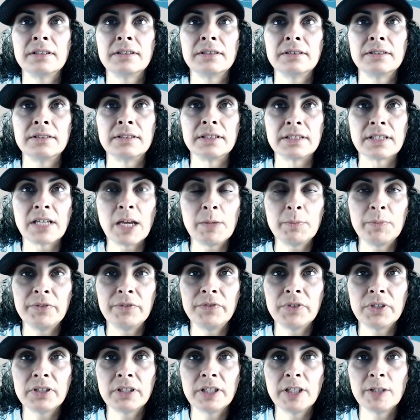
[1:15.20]
the type
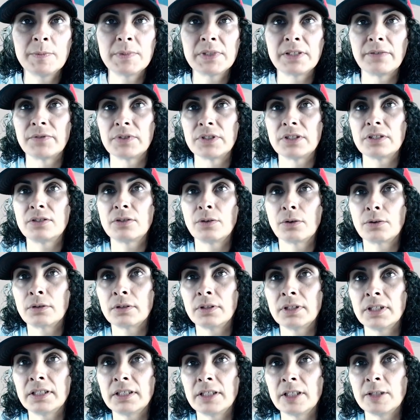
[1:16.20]
of eclipse, if it's a
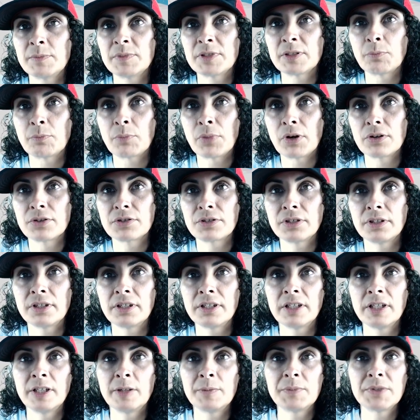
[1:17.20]
total eclipse, a partial
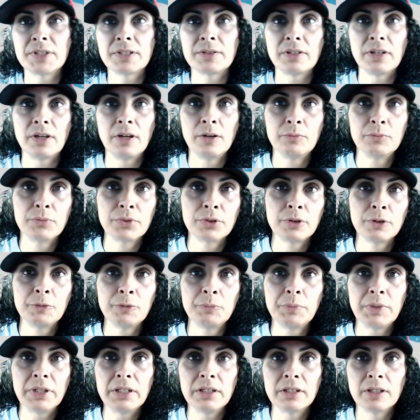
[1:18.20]
eclipse,
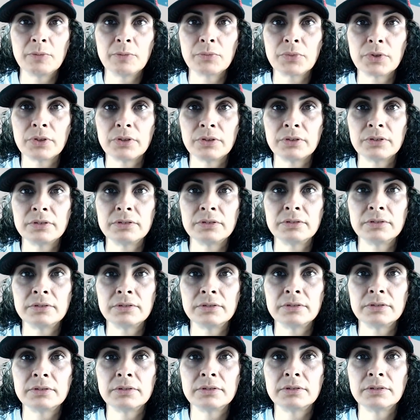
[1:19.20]
umbral, penumbral.
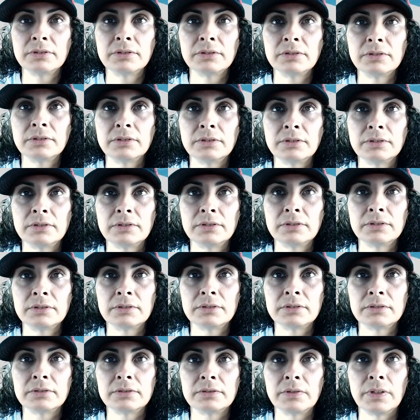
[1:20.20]

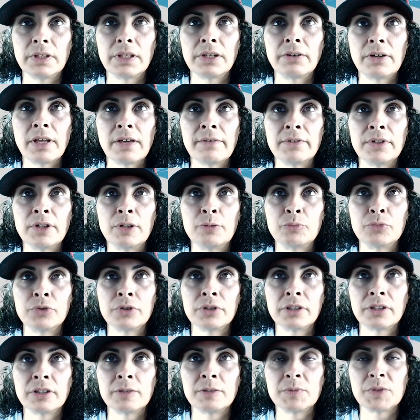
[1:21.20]
Well, they don't have an
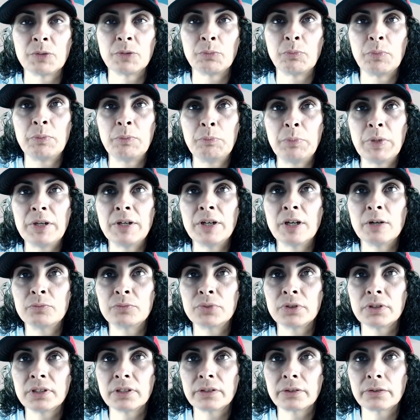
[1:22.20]
umbral eclipse. Or
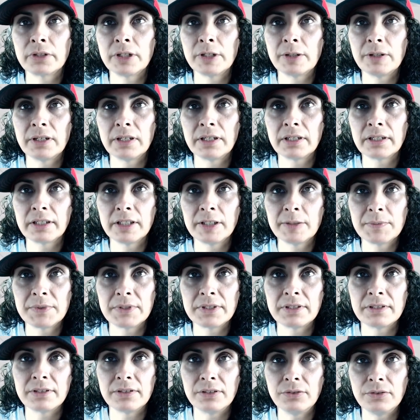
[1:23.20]
penumbral
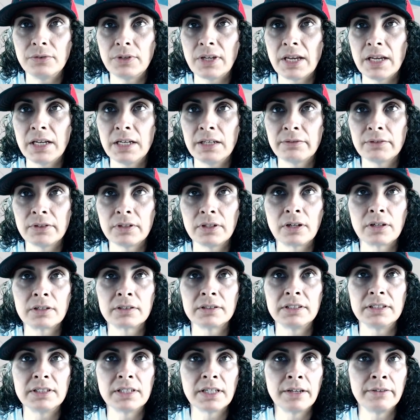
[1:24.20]
eclipse, you can't even
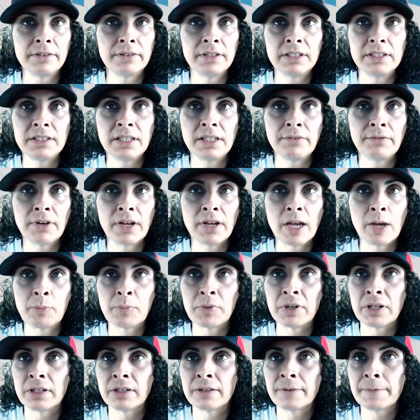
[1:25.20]
hardly tell that it's even
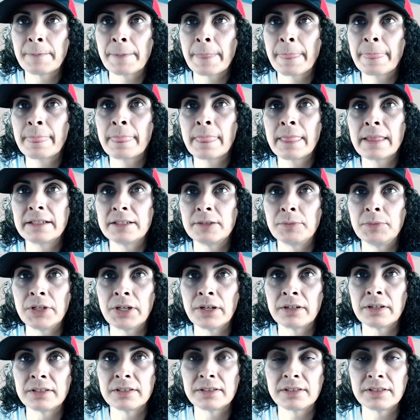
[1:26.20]
happening, to be
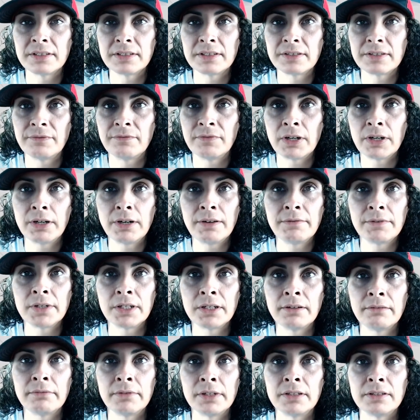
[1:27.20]
honest. It's very,
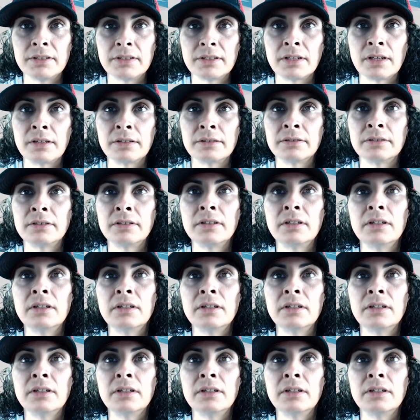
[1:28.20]
very, very subtle.